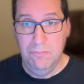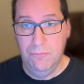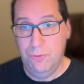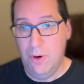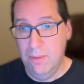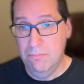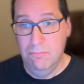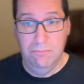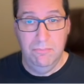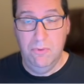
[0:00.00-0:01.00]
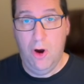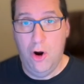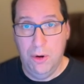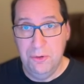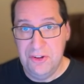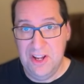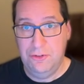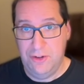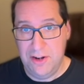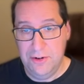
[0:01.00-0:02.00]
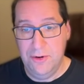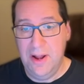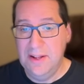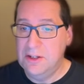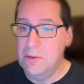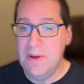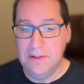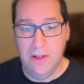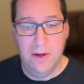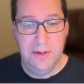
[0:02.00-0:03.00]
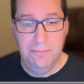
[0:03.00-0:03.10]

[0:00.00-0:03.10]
from our own text editor and command line.